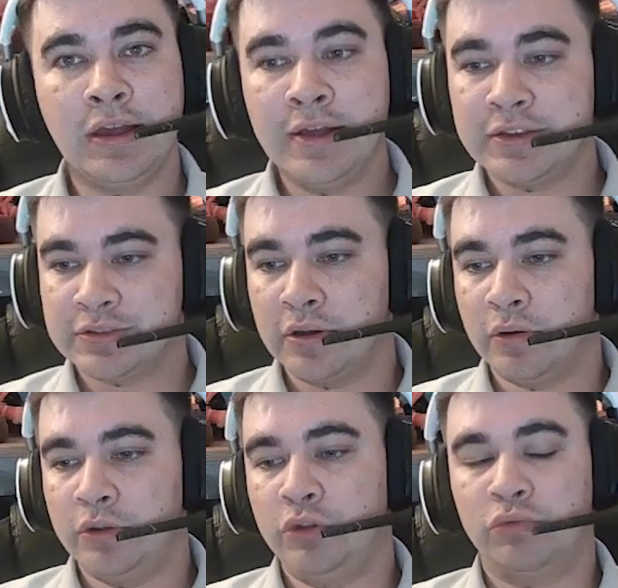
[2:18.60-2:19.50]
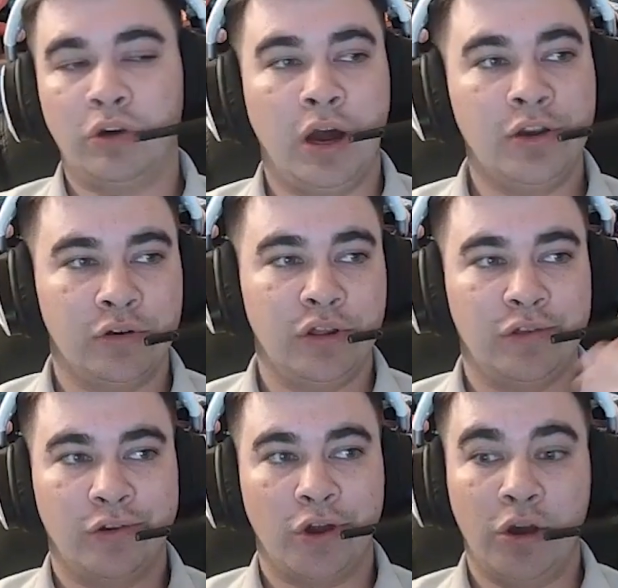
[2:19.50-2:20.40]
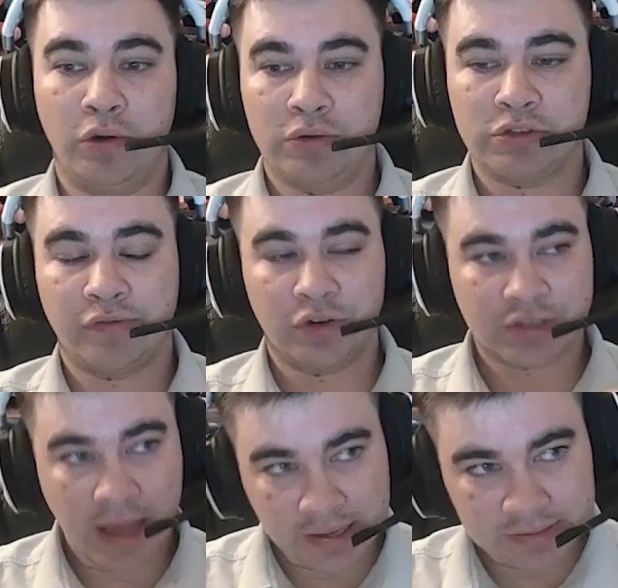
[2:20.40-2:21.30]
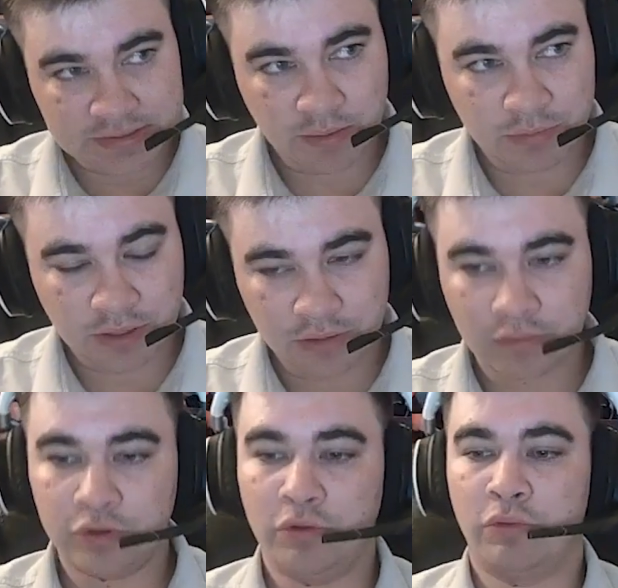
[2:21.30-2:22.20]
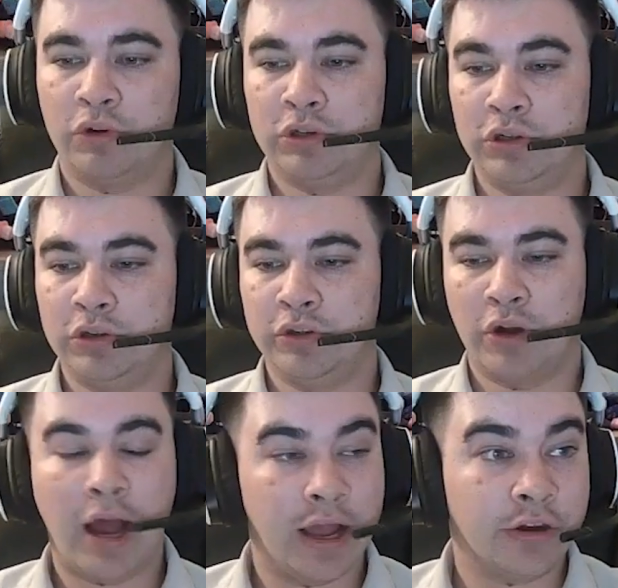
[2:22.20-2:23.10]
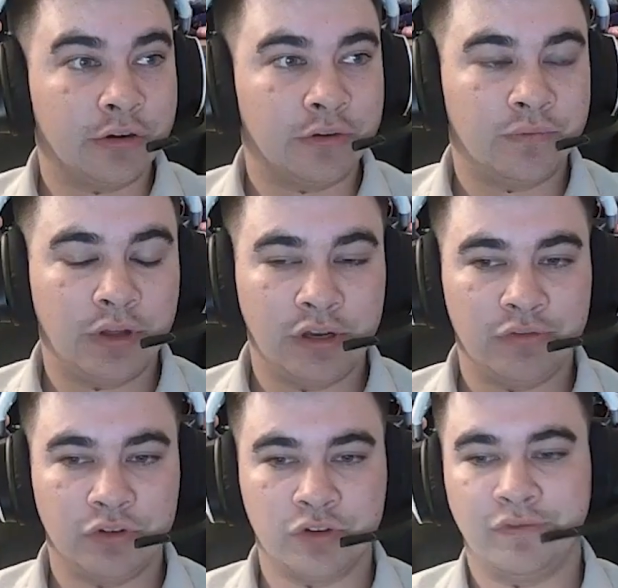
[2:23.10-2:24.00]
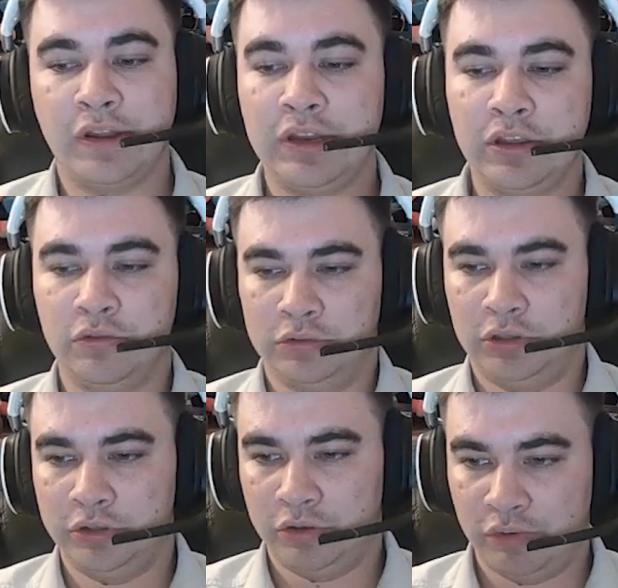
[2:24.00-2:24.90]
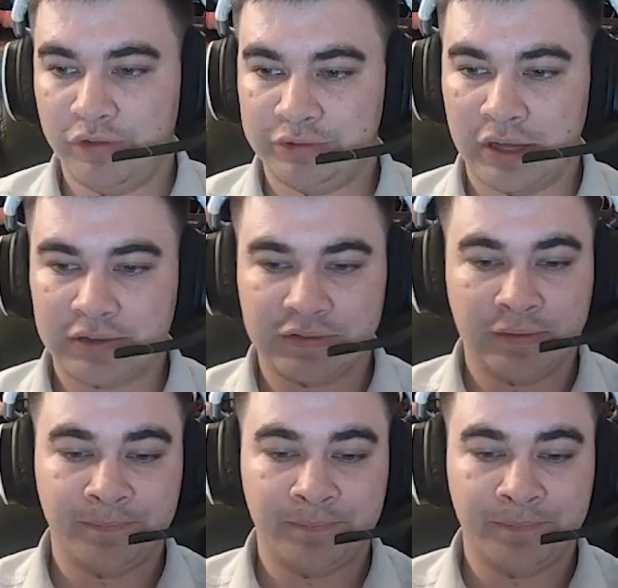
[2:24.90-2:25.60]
So you roll underneath your own. So if you're attacking something, you roll your iron, and if you're defending, you roll your reflex.